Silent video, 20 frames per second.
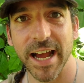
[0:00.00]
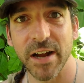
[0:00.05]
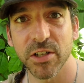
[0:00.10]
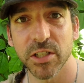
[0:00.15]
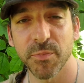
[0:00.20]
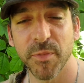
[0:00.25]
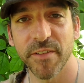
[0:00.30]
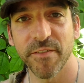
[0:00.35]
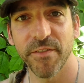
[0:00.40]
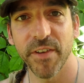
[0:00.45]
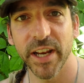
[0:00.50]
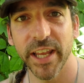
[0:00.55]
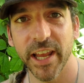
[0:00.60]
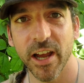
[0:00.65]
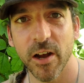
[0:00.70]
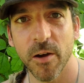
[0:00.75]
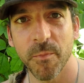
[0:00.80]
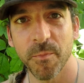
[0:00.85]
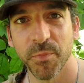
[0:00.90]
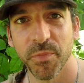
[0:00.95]
announcement
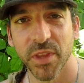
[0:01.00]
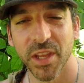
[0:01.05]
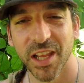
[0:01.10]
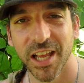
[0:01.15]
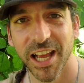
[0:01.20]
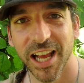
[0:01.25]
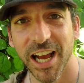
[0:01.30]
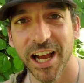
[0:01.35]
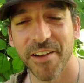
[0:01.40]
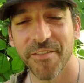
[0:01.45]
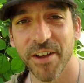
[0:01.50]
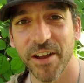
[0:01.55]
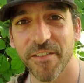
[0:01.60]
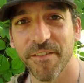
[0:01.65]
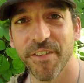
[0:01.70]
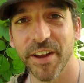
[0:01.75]
video of a